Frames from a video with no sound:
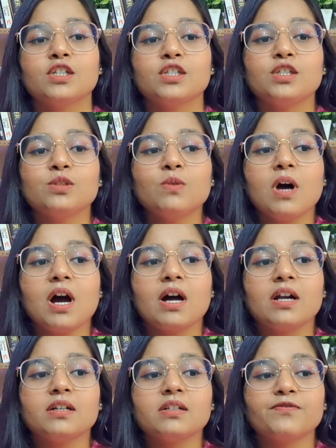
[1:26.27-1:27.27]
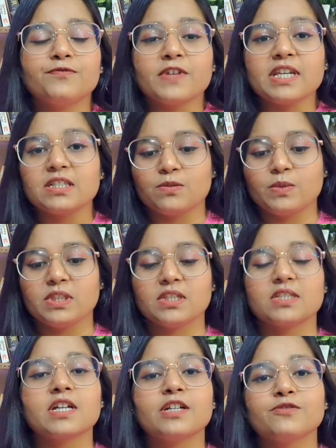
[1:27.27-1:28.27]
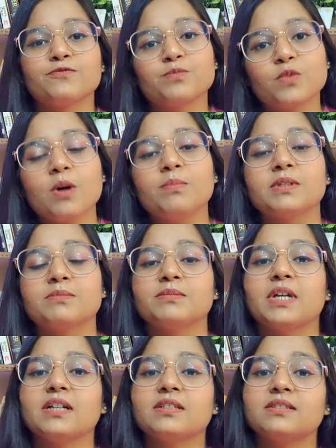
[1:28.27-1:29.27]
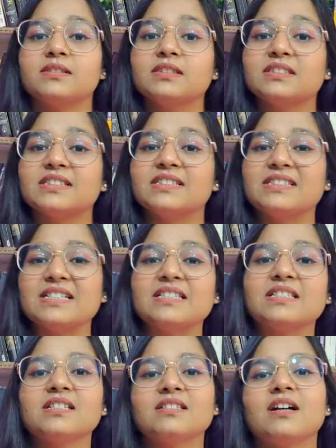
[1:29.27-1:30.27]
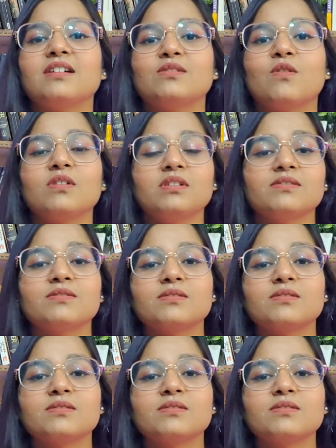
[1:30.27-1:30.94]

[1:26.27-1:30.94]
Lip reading: you are faced with this kind of problem, that the sentences are not